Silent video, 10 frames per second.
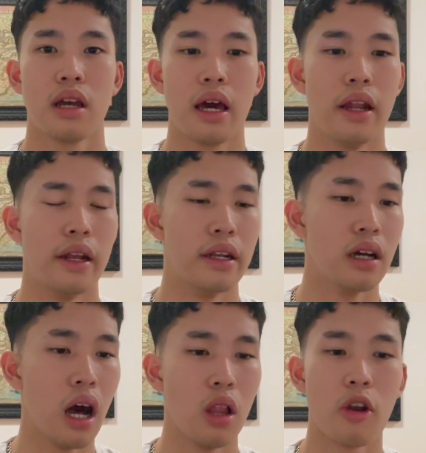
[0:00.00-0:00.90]
And then
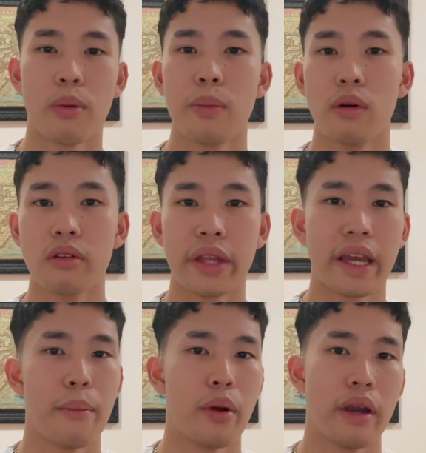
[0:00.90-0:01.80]
a lot of people, they
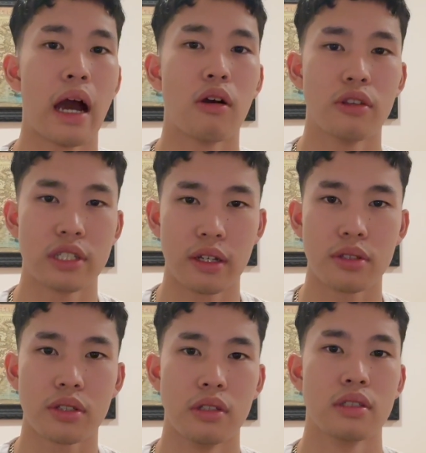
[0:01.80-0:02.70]
get burnt out on sales
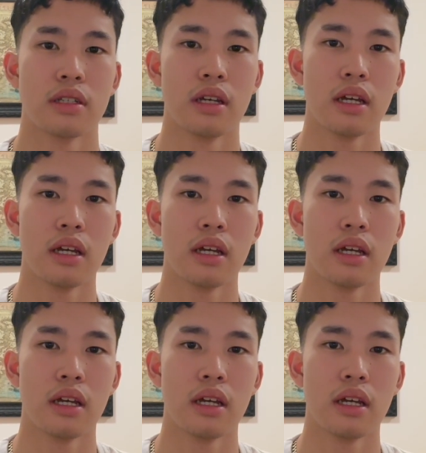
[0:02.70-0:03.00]
calls.